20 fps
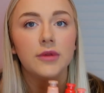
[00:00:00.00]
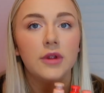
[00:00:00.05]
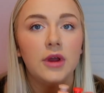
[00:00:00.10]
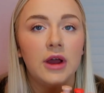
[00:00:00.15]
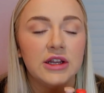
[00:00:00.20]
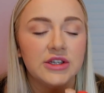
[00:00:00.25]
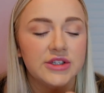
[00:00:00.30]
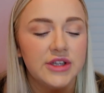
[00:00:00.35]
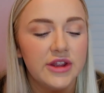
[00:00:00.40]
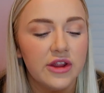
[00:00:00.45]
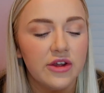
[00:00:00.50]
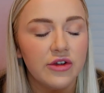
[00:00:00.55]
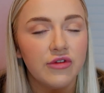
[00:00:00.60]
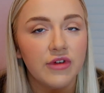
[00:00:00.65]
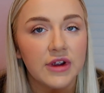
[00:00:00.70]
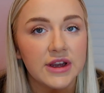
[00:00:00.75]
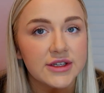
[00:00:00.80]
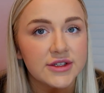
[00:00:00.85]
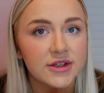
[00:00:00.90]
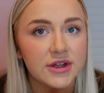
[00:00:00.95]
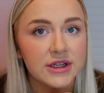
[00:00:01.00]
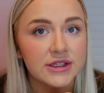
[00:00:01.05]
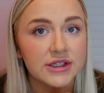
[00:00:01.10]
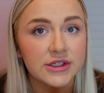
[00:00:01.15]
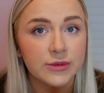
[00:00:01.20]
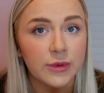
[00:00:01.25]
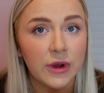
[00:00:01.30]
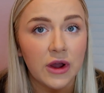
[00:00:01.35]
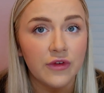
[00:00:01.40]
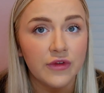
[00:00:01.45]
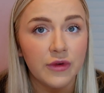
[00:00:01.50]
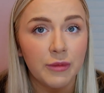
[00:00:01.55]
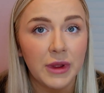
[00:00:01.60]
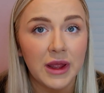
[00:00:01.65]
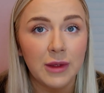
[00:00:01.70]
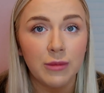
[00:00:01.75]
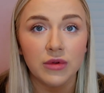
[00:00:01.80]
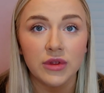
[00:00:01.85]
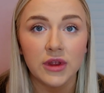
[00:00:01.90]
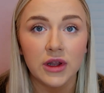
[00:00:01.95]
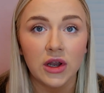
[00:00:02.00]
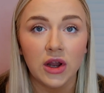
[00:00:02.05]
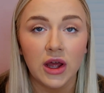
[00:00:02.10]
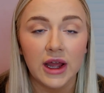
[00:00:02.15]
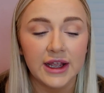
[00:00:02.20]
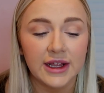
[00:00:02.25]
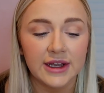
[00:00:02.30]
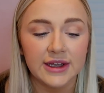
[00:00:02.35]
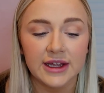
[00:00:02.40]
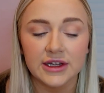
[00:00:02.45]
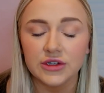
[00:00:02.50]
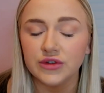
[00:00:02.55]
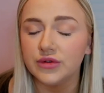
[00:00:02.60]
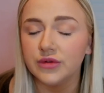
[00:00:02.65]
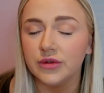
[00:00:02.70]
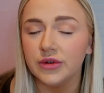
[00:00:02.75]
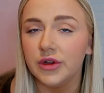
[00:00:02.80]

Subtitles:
I think they're a great size as well for people that like a natural